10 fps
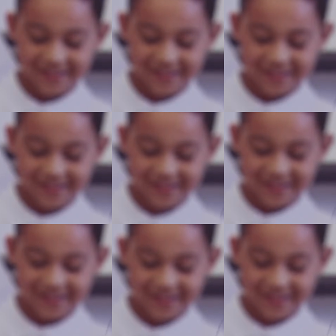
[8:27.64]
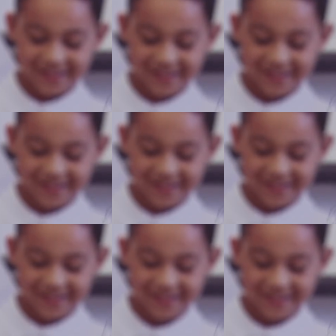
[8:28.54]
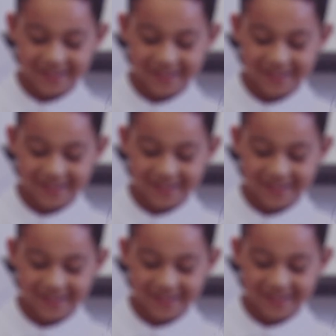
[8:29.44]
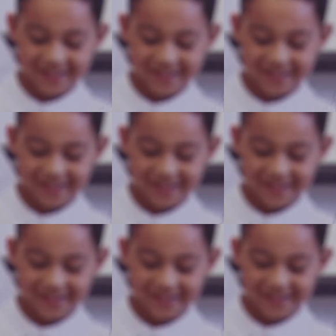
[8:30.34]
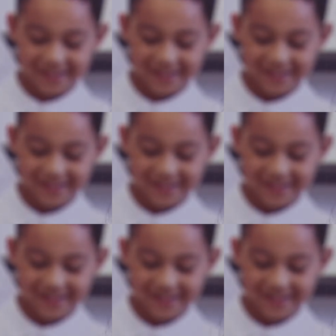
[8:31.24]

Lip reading: This person isn't speaking.